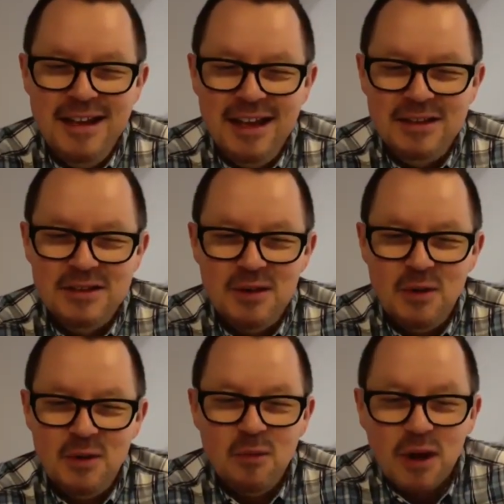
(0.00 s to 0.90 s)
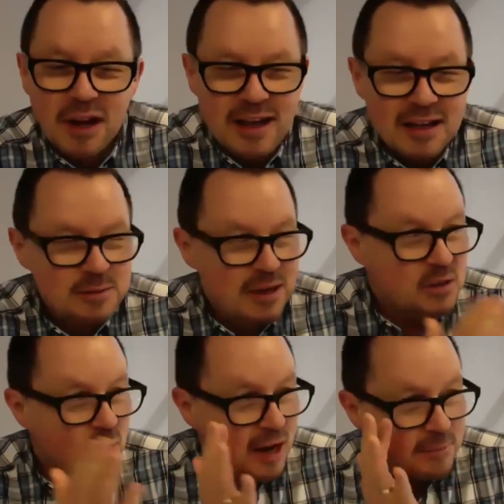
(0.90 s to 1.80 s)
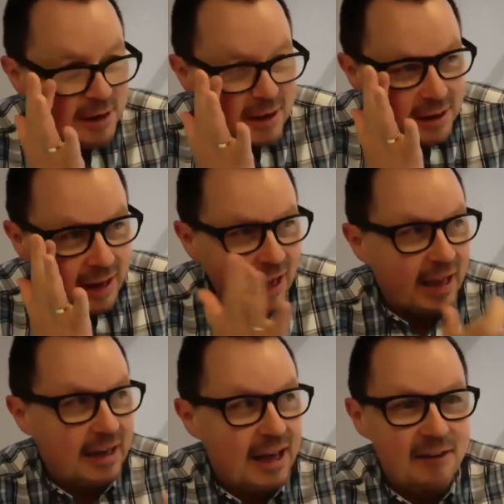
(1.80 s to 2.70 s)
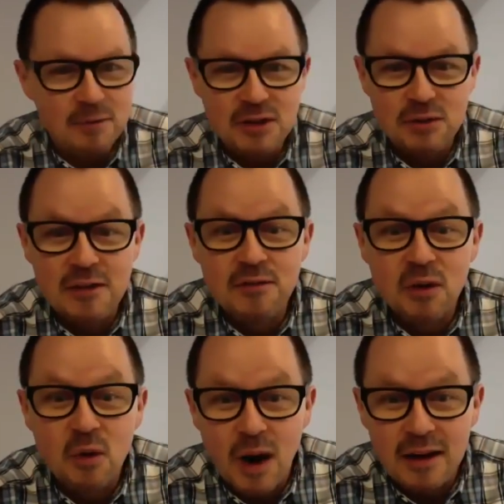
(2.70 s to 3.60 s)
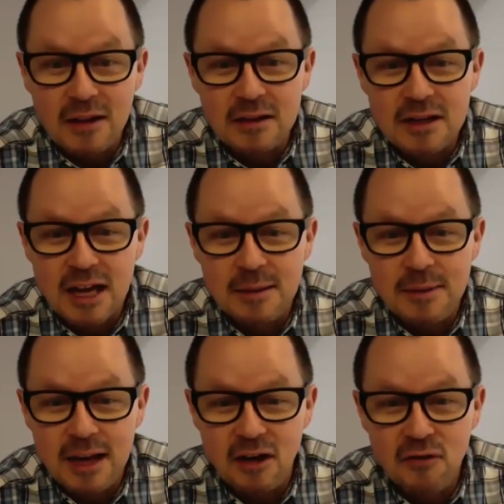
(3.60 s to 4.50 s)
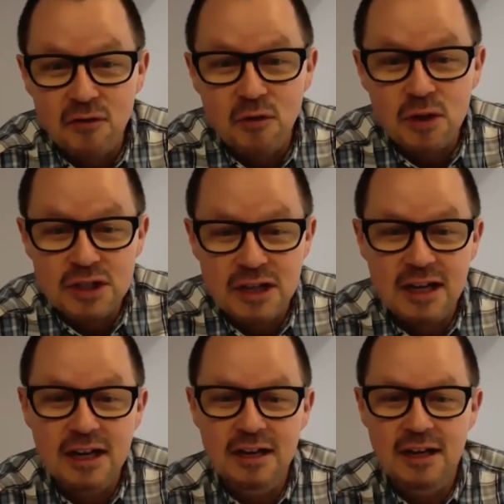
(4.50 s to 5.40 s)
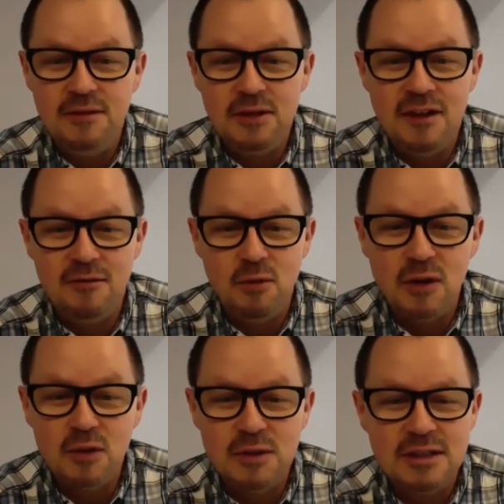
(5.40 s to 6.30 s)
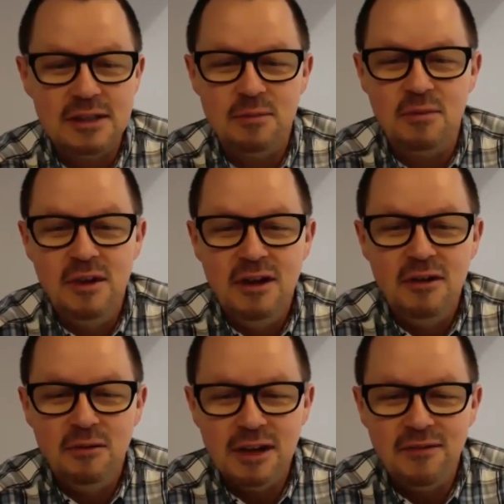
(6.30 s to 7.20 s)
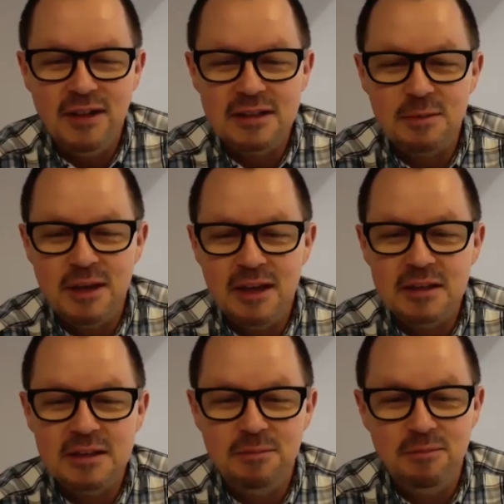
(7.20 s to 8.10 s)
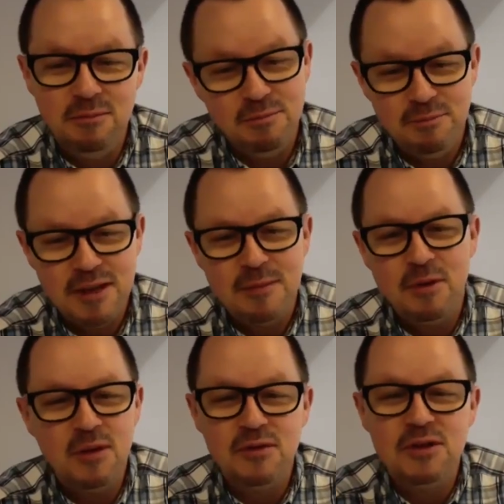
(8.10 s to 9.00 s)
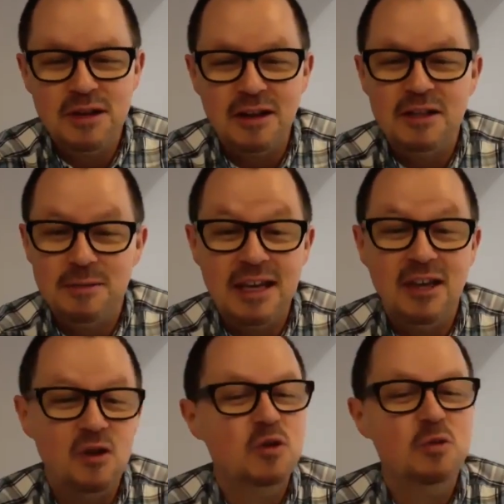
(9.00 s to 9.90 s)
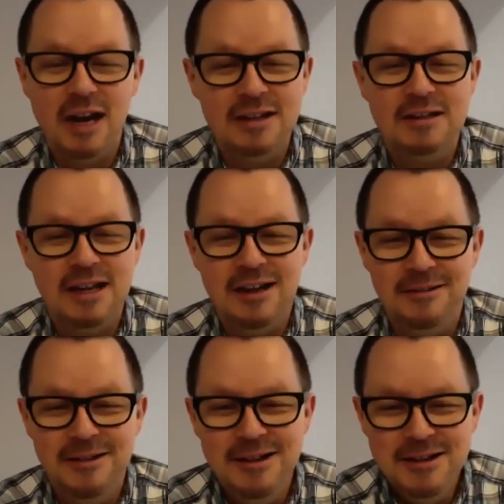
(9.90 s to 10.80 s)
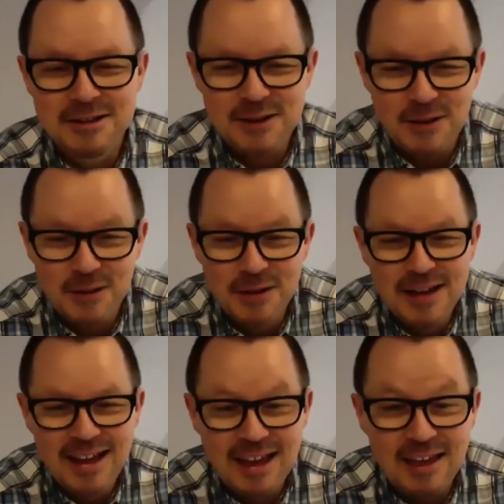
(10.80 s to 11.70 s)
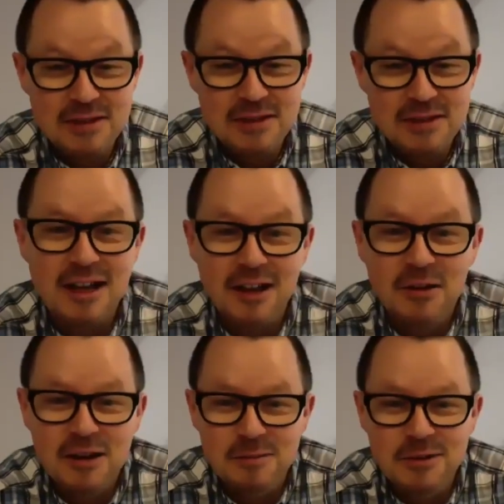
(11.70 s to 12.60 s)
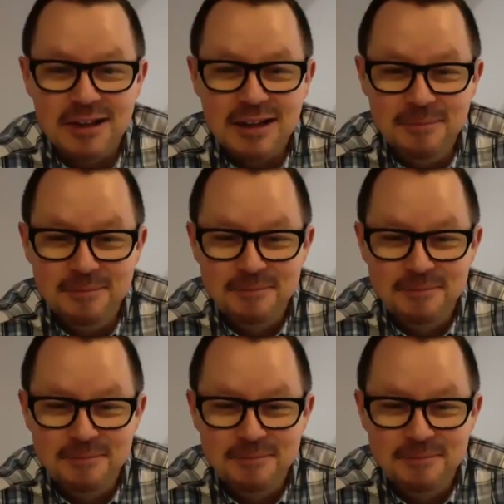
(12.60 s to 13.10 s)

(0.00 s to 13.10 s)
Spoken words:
And so we work in that space quite a bit and have been doing it for quite a long time and are fortunate enough to have worked with some really fancy pants people who've turned out to be huge brands now. So it gives us a lot of credibility.